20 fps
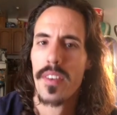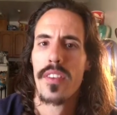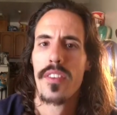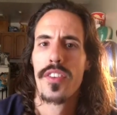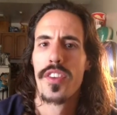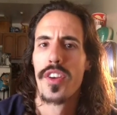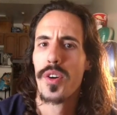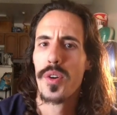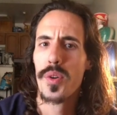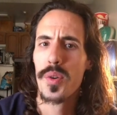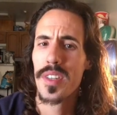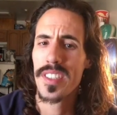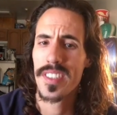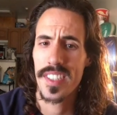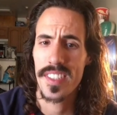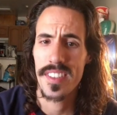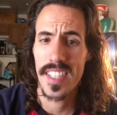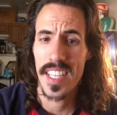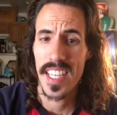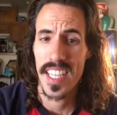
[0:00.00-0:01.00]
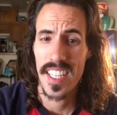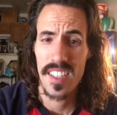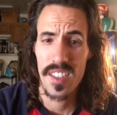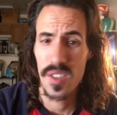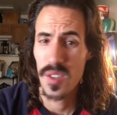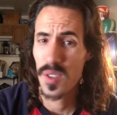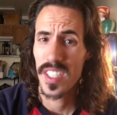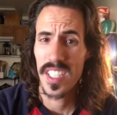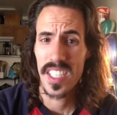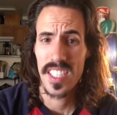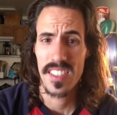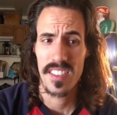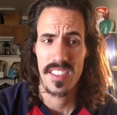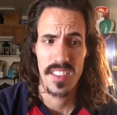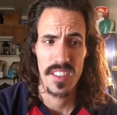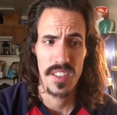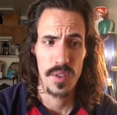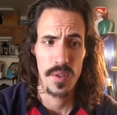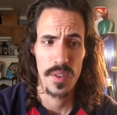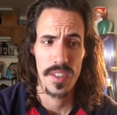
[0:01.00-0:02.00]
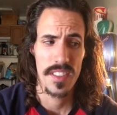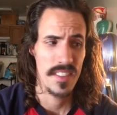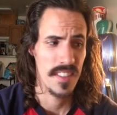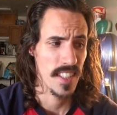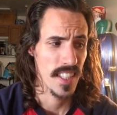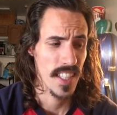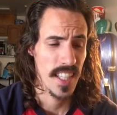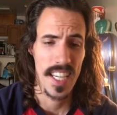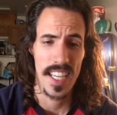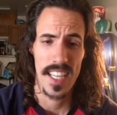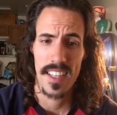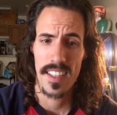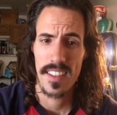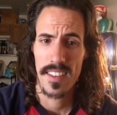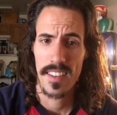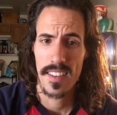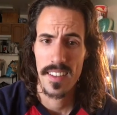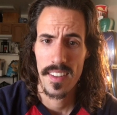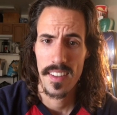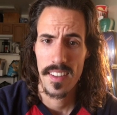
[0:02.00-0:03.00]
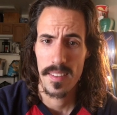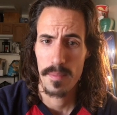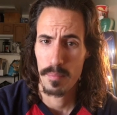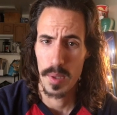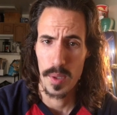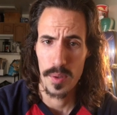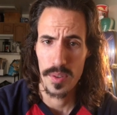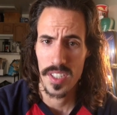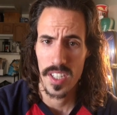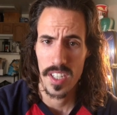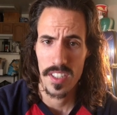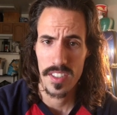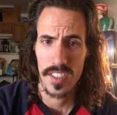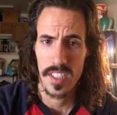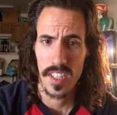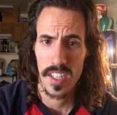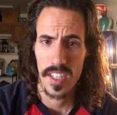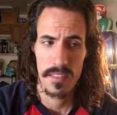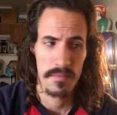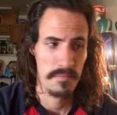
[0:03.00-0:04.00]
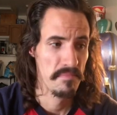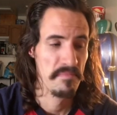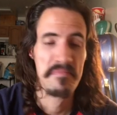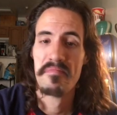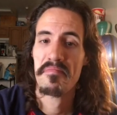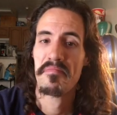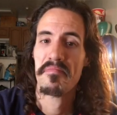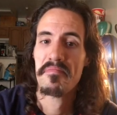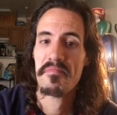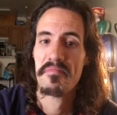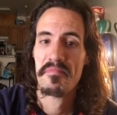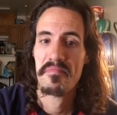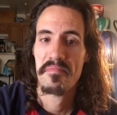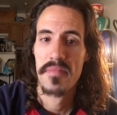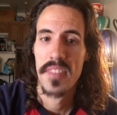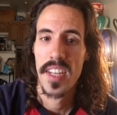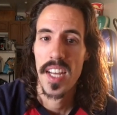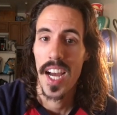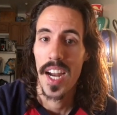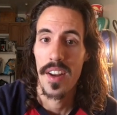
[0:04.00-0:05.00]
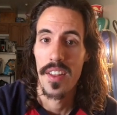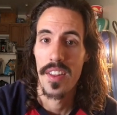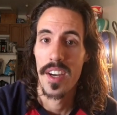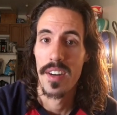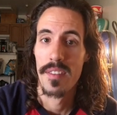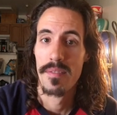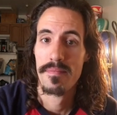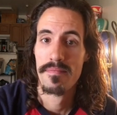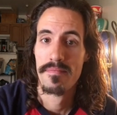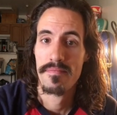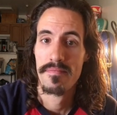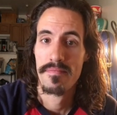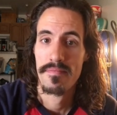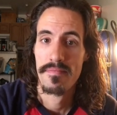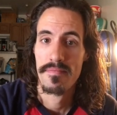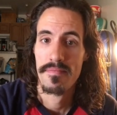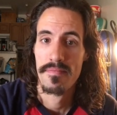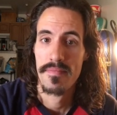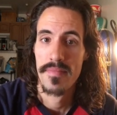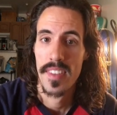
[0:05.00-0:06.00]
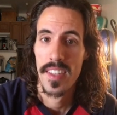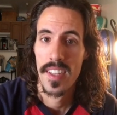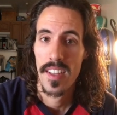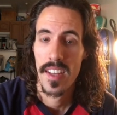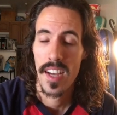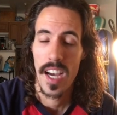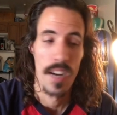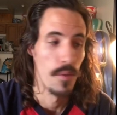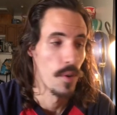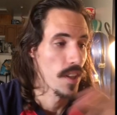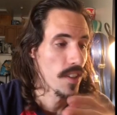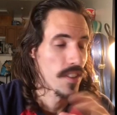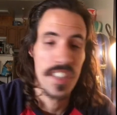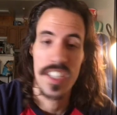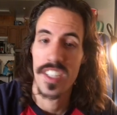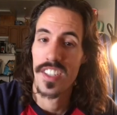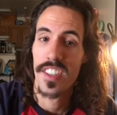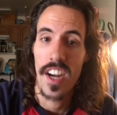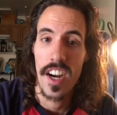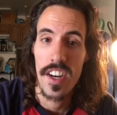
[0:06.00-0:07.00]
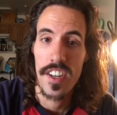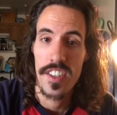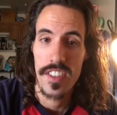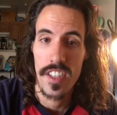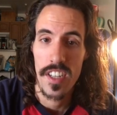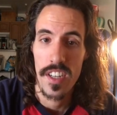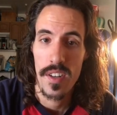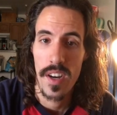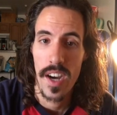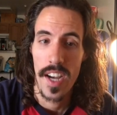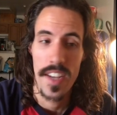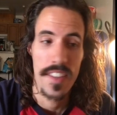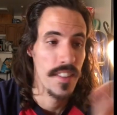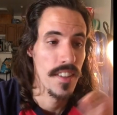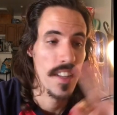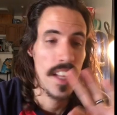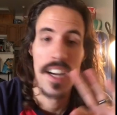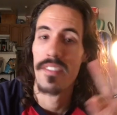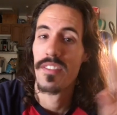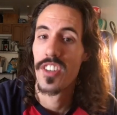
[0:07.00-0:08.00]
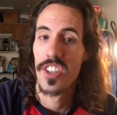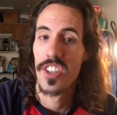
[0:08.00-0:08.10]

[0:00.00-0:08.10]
So who is this kid? Who is the kid? Bill Skarsgård? I don't know. I've watched the entire show. I still have